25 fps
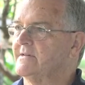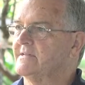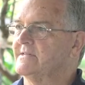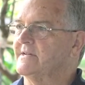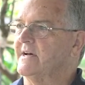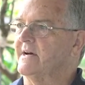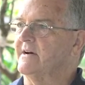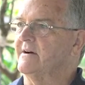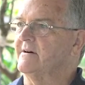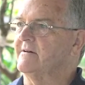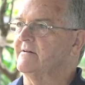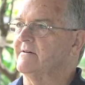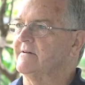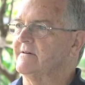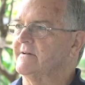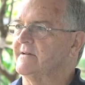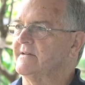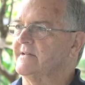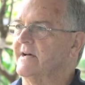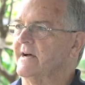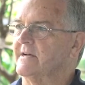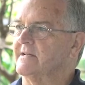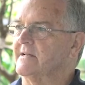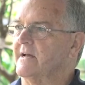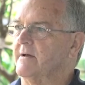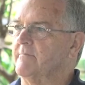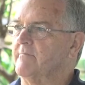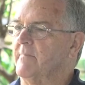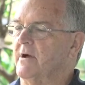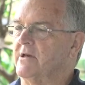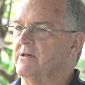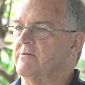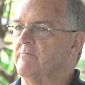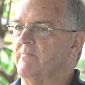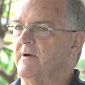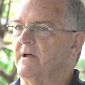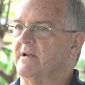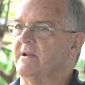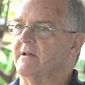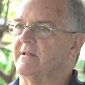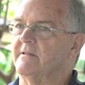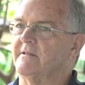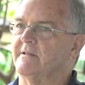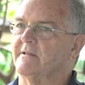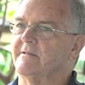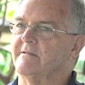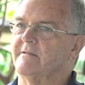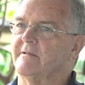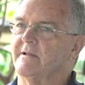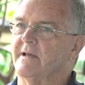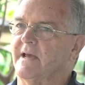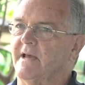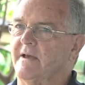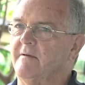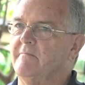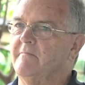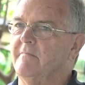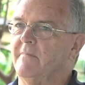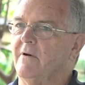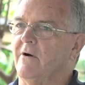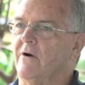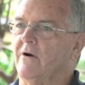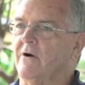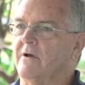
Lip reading: So you don't get much better than him.